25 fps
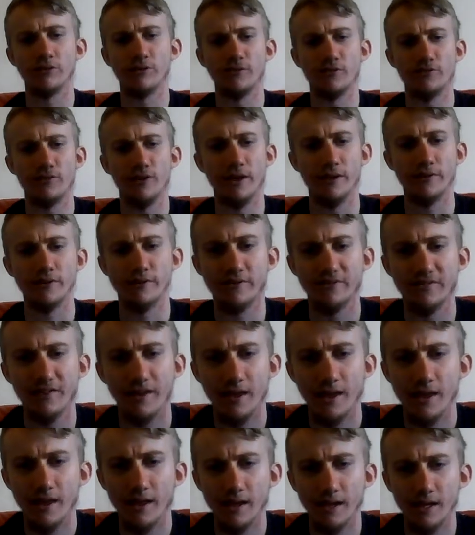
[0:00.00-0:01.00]
5th
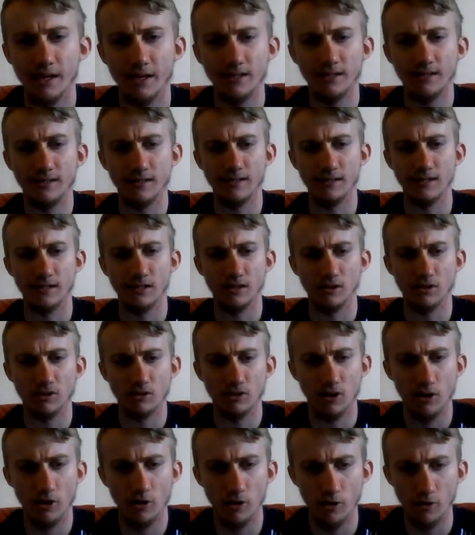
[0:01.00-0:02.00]
in League
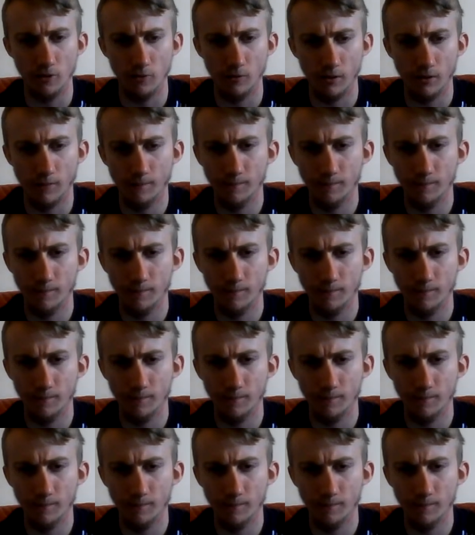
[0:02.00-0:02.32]
2.